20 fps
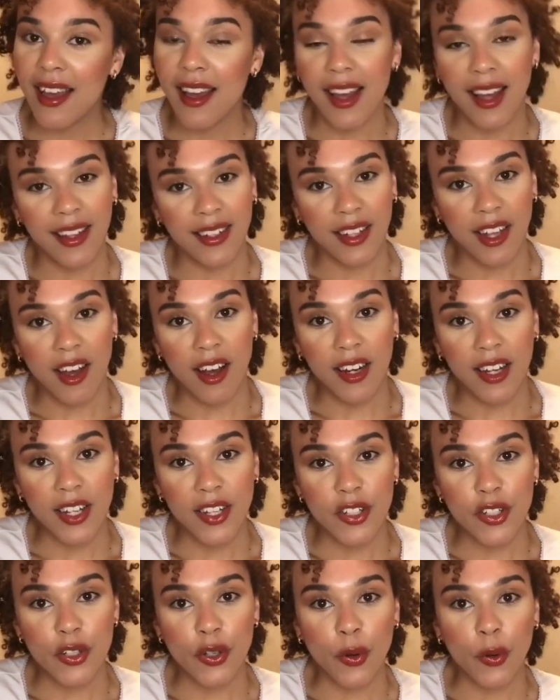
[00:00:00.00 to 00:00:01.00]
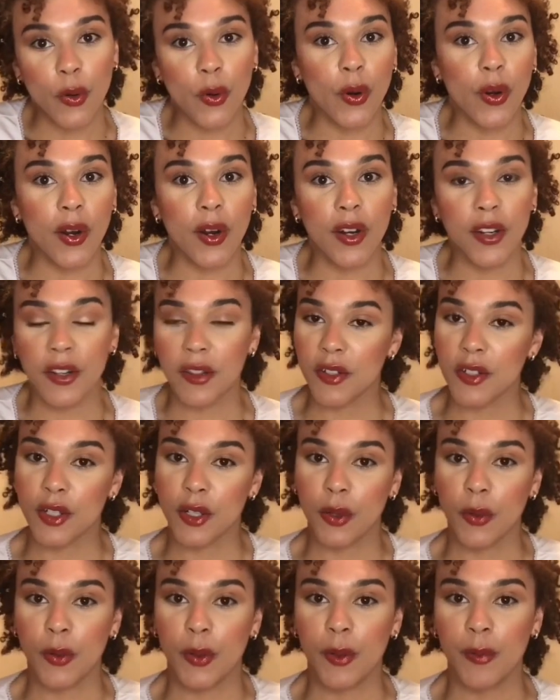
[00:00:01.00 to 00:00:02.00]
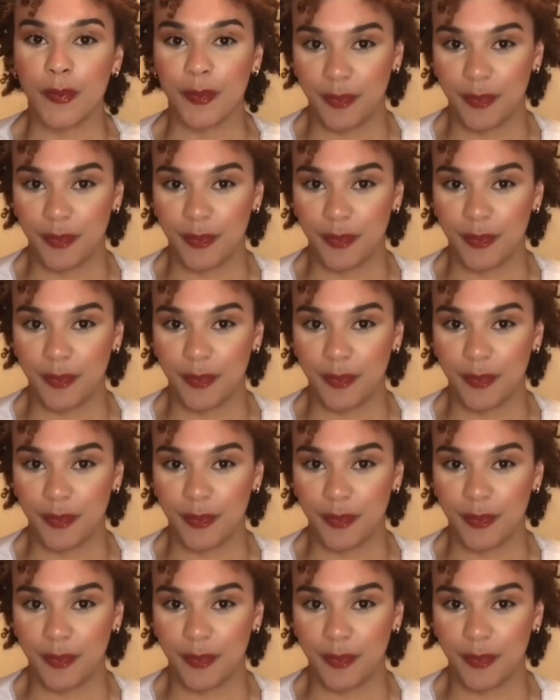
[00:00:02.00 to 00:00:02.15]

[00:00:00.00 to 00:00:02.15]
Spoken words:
with college or your school.